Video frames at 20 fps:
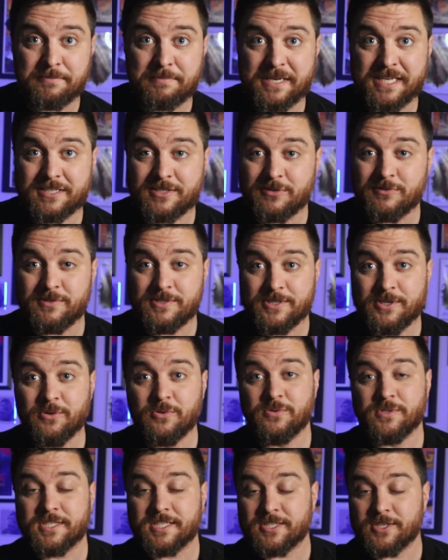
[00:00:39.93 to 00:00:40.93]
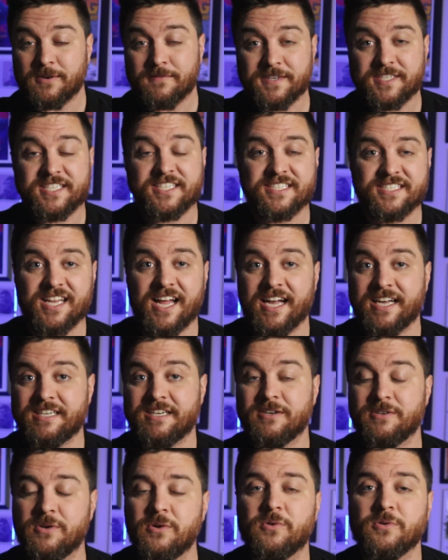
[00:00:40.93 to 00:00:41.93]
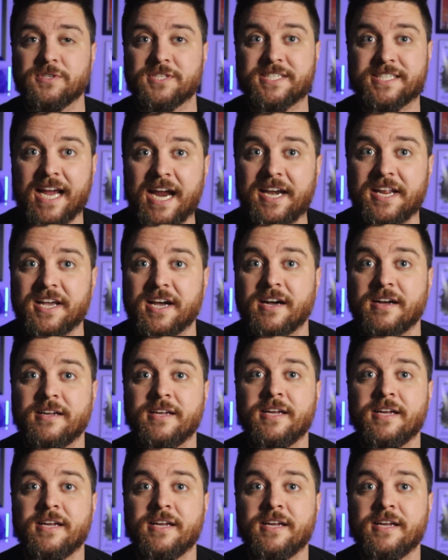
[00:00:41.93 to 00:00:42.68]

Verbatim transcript: be to use services like Google Stadia.